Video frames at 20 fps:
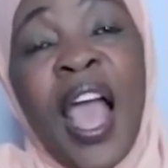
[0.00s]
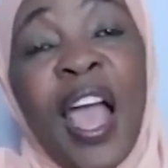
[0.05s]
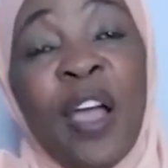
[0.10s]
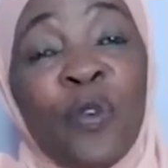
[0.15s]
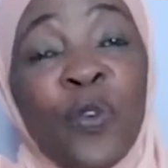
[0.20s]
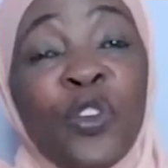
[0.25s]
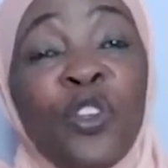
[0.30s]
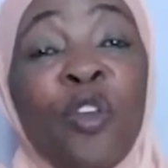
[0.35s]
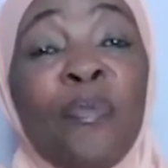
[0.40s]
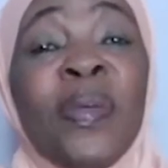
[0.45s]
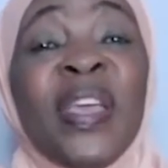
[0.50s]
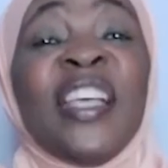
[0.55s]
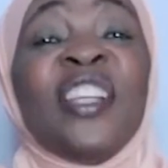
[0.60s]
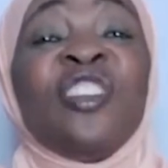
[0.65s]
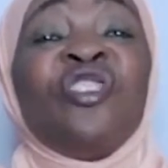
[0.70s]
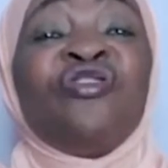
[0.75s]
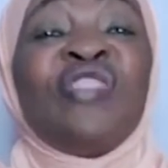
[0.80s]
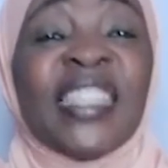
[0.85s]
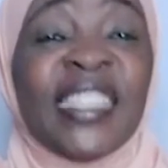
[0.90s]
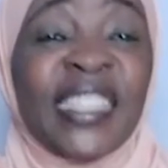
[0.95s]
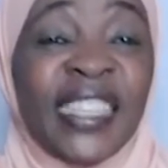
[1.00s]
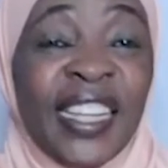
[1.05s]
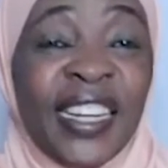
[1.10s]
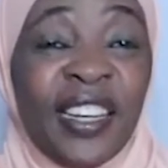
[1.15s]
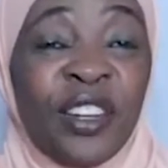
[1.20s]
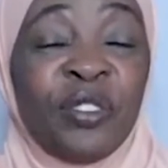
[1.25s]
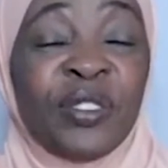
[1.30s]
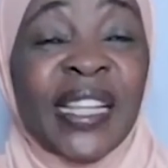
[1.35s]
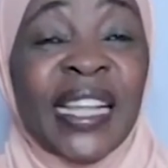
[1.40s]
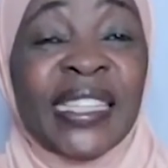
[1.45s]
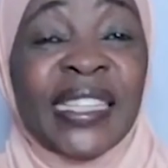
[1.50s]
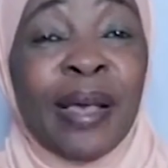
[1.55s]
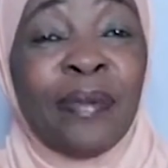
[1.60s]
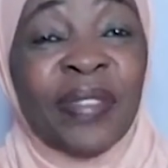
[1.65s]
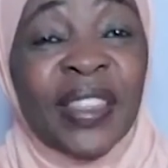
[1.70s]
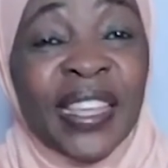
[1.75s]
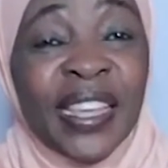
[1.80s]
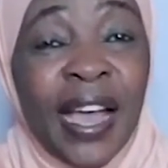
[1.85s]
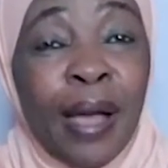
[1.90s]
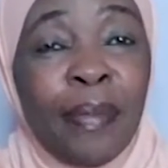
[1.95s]
Would you be interested to say
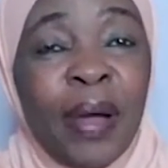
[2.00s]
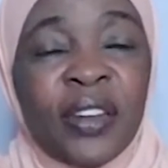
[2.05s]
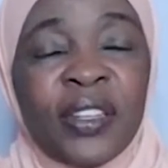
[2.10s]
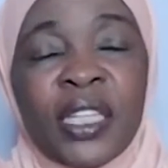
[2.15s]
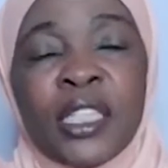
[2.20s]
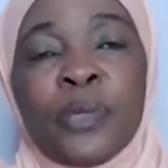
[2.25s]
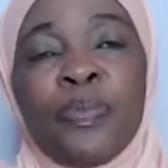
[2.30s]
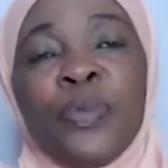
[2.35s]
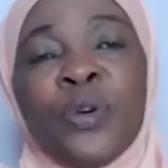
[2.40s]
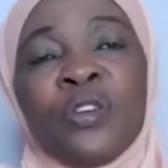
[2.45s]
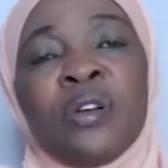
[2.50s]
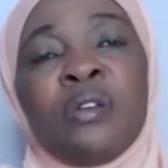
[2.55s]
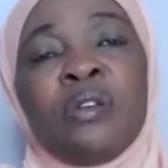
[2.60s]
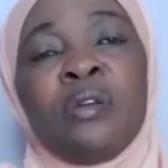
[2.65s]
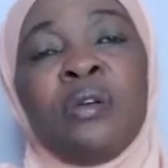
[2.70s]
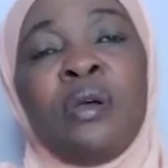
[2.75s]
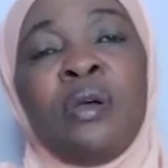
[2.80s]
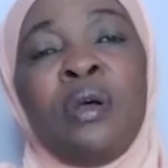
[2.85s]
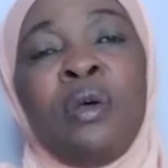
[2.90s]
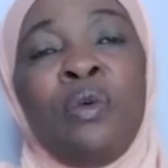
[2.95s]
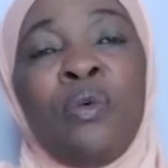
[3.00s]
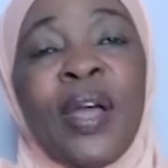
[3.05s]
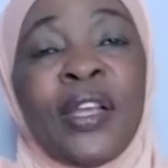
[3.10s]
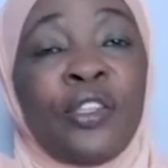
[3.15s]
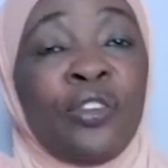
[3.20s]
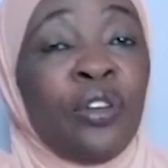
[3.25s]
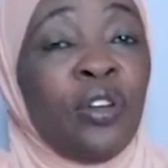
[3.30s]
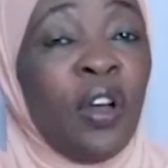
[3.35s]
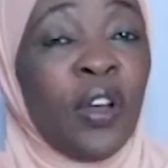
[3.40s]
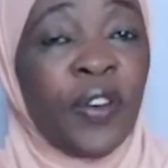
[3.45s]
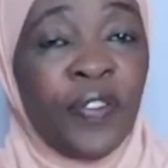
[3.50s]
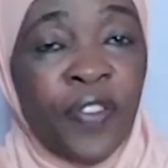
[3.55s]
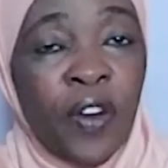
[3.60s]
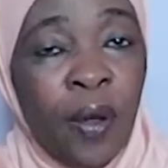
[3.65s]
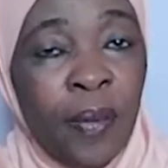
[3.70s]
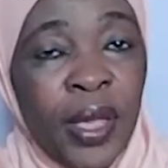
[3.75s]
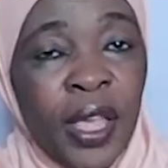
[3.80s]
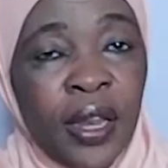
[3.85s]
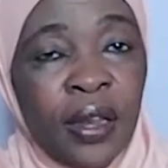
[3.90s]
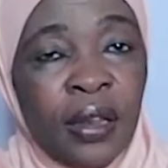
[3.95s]
something about this book? What you got
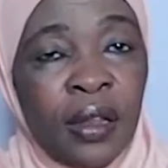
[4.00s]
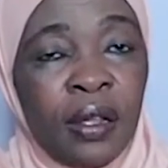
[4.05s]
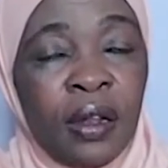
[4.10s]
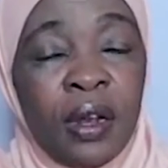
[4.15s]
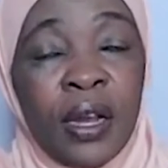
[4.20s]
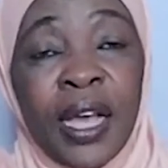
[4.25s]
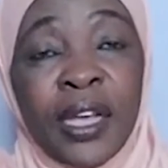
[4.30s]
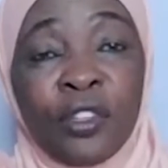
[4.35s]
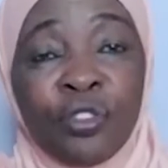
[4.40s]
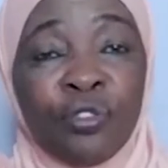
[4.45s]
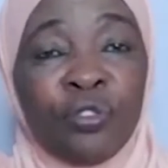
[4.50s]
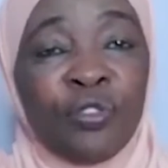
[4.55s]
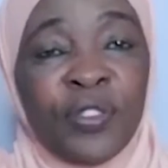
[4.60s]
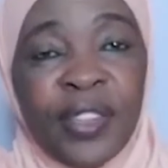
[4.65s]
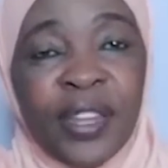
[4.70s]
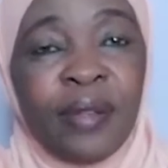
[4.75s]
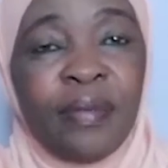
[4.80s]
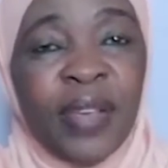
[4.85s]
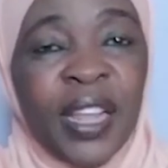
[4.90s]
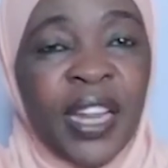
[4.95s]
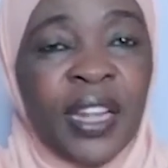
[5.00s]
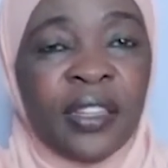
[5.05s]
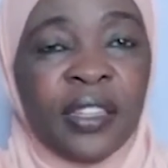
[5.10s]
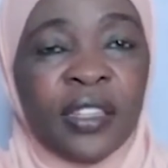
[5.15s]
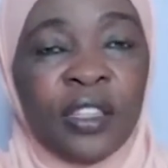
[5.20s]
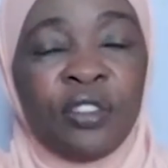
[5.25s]
from it? Like 2 to 3 minutes.